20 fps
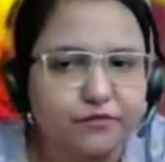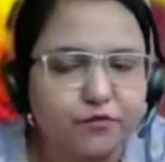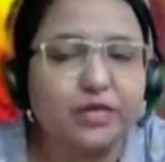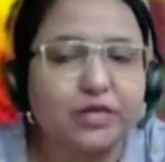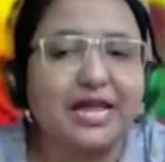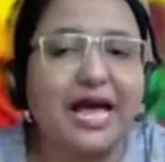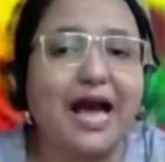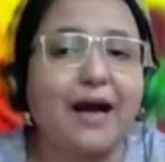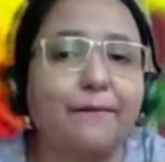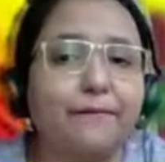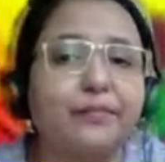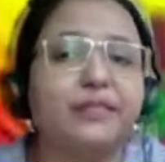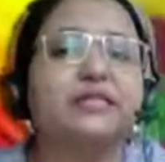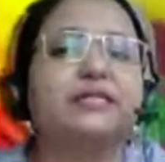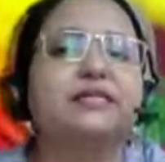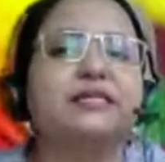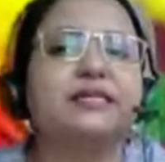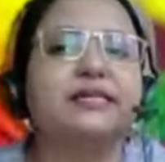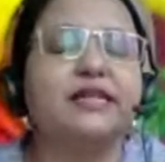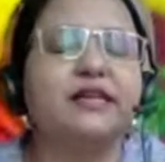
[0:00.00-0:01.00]
what
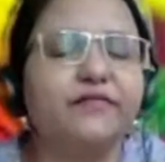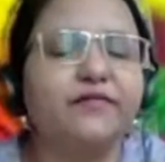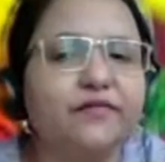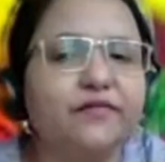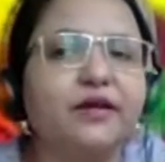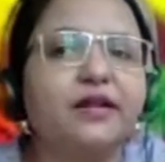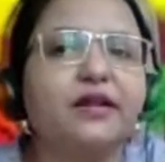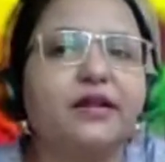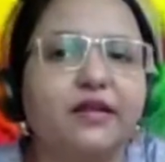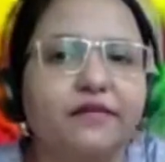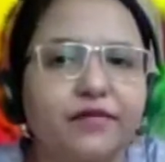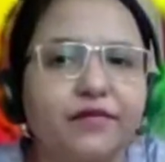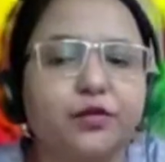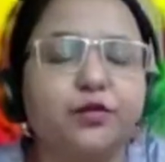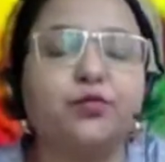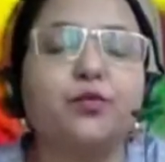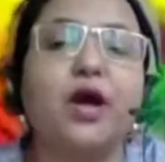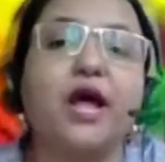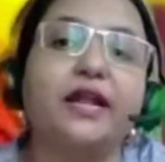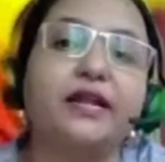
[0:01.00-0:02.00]
happens in level 1, level
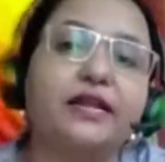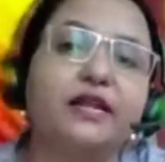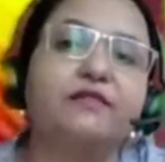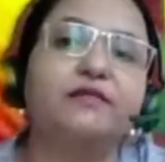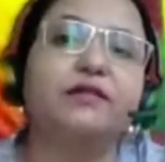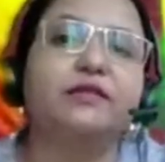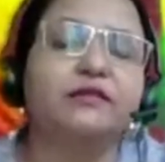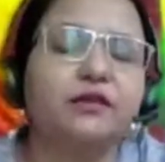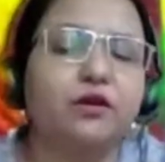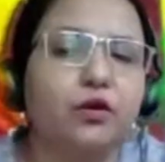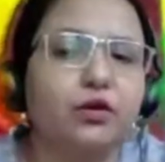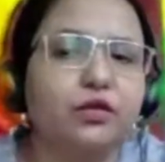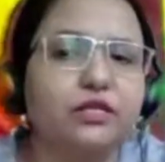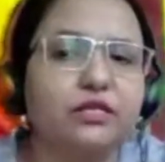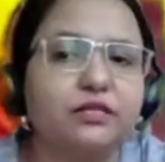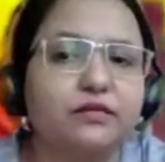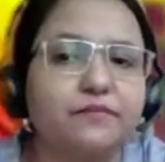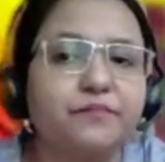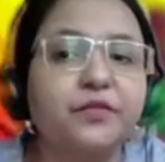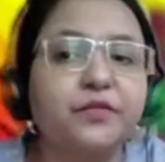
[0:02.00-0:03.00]
2, and level 3
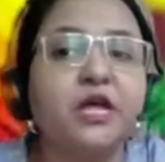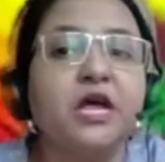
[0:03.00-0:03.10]
autism.